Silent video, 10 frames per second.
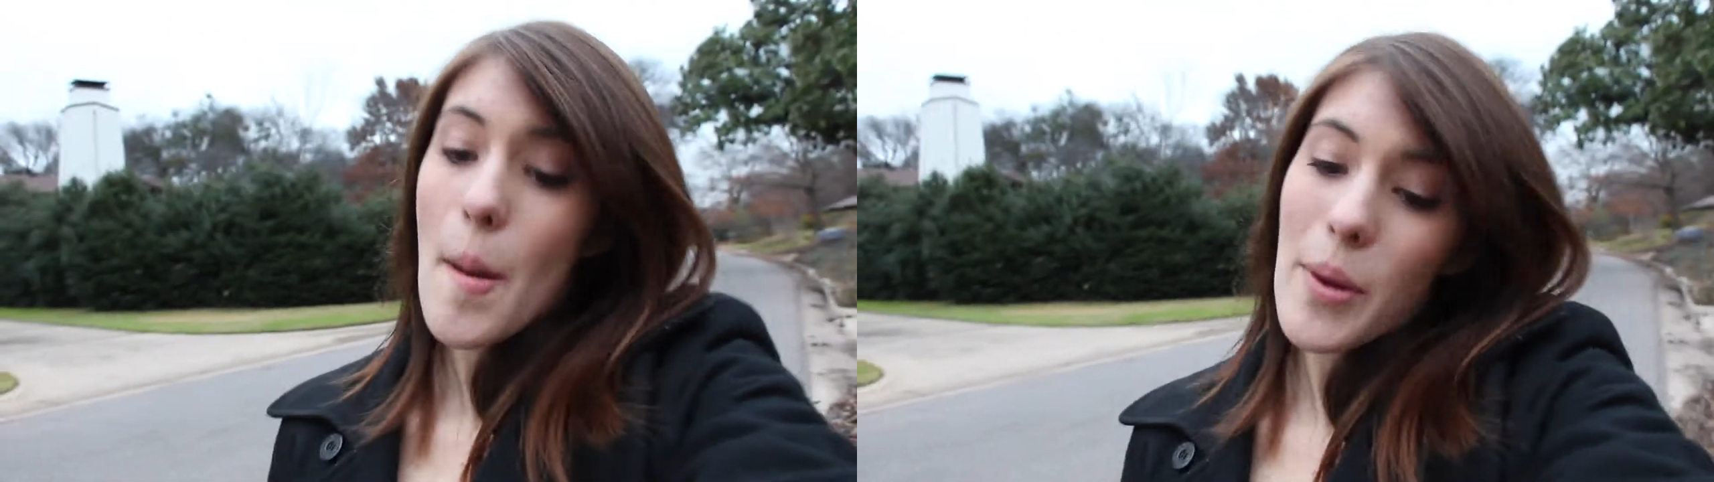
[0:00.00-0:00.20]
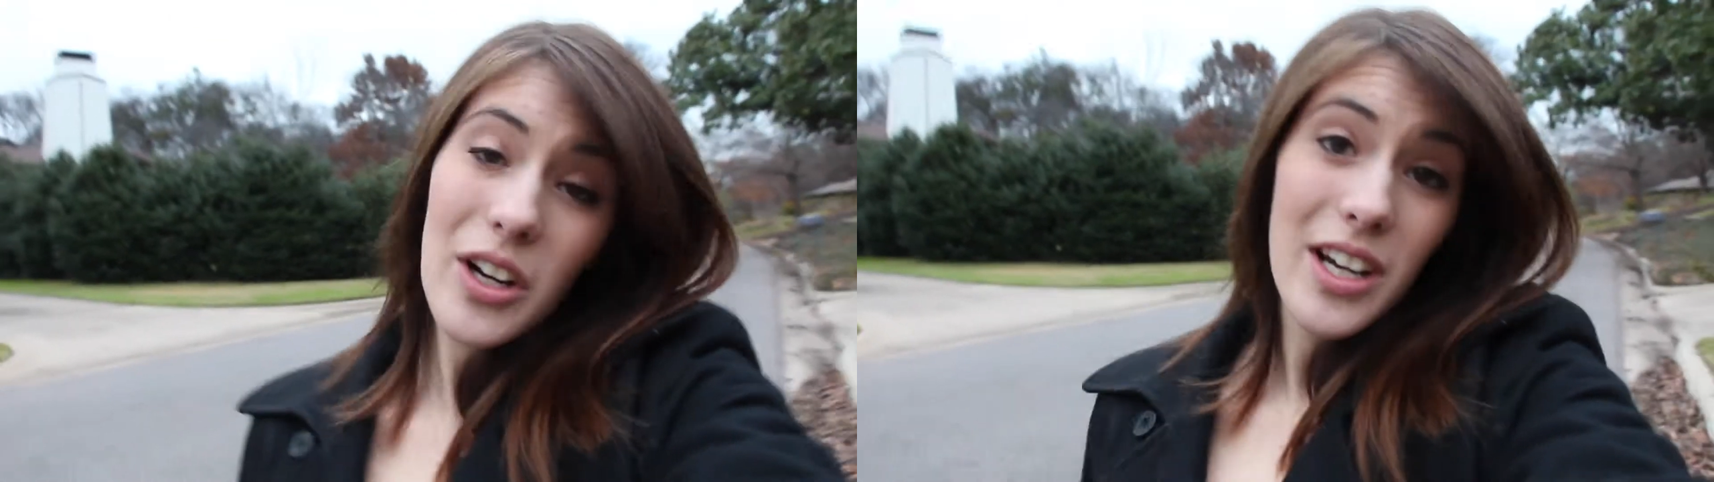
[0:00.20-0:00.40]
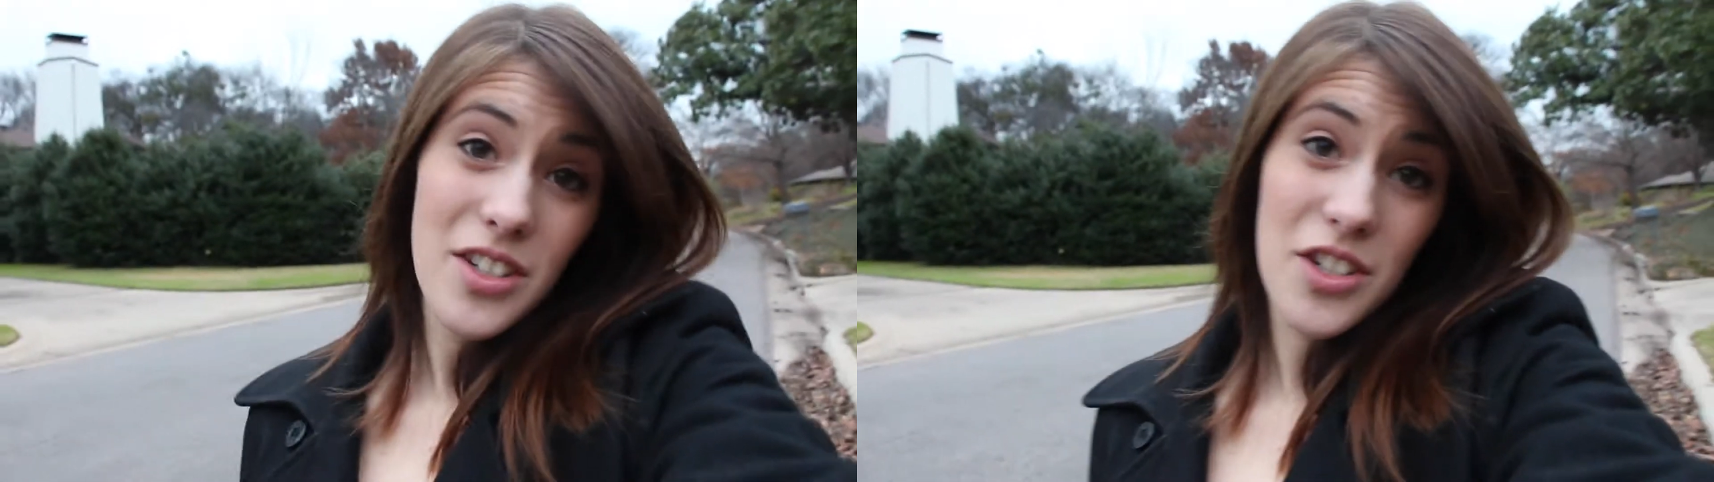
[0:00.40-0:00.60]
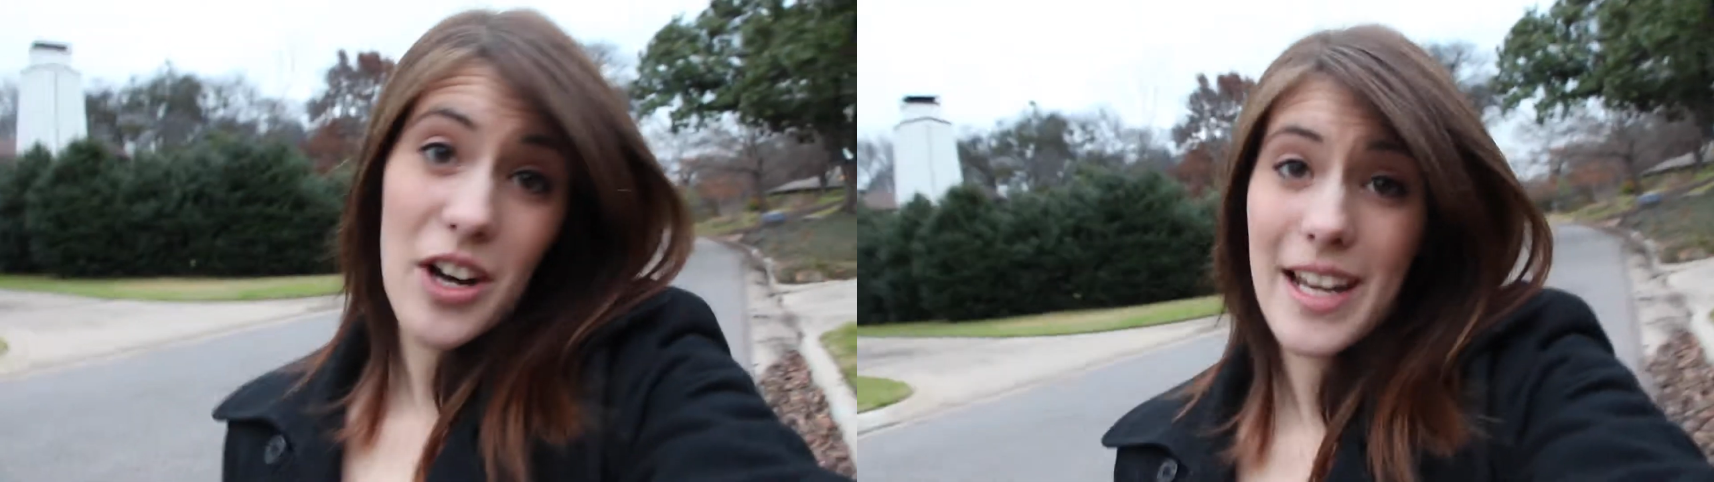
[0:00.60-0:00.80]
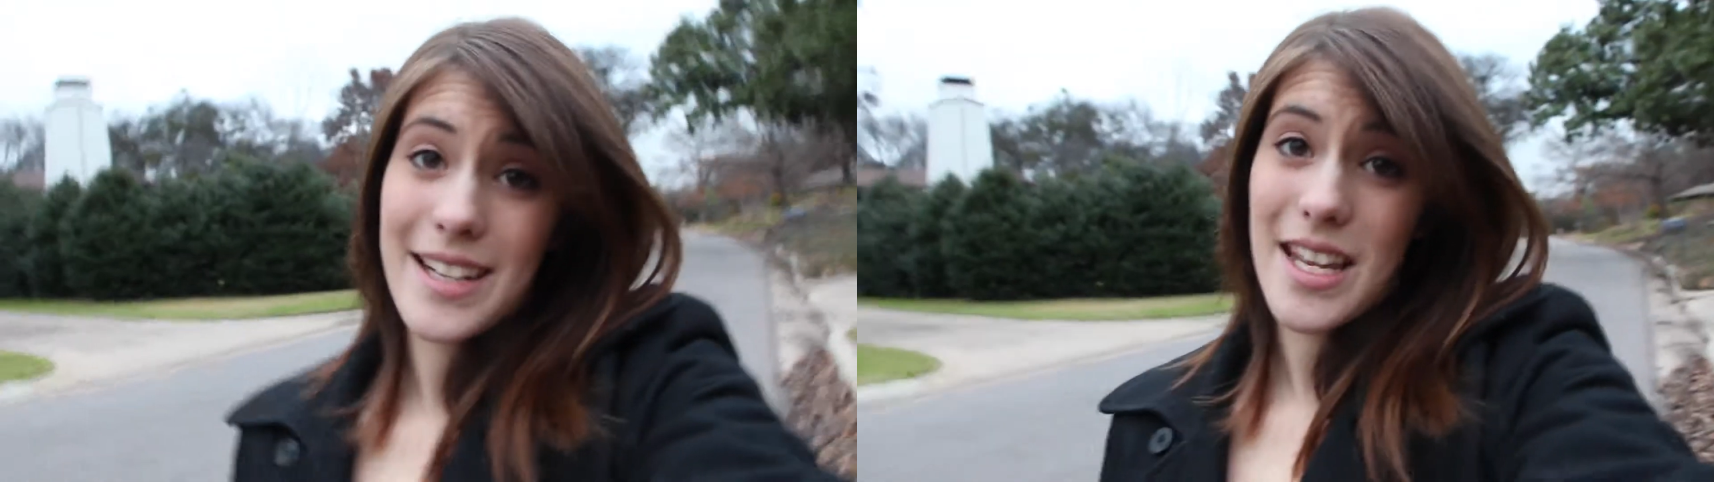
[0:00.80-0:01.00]
Periods
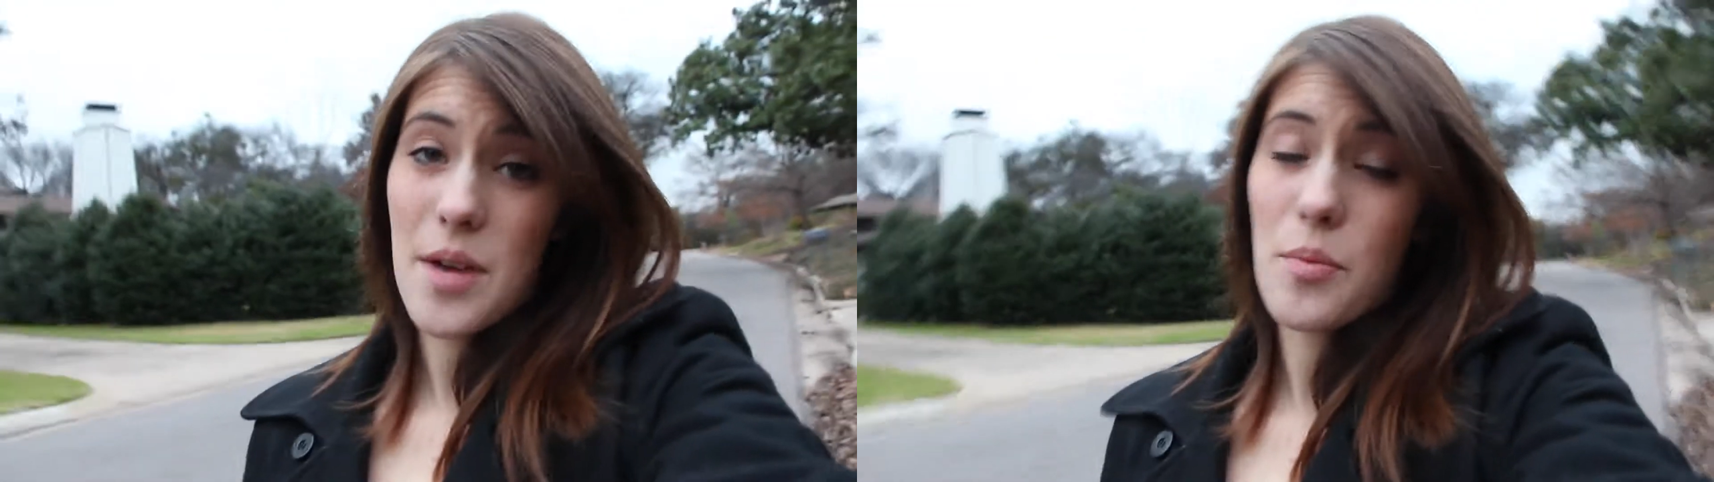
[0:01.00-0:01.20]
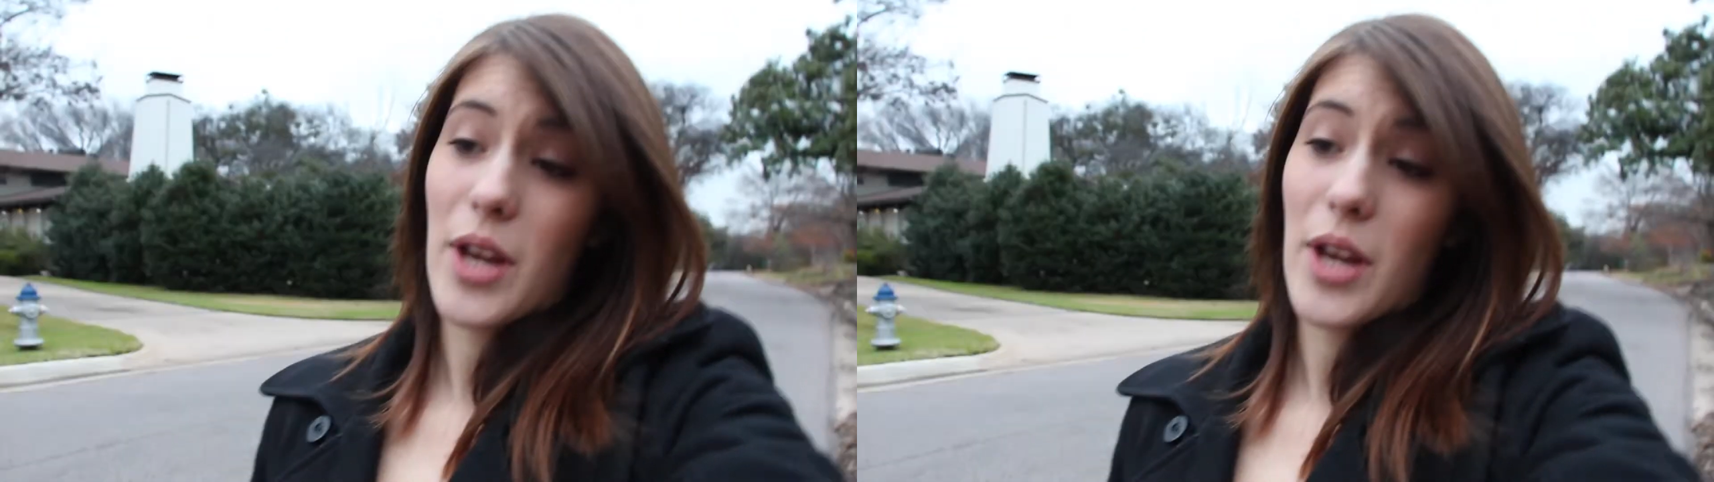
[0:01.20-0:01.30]
during exam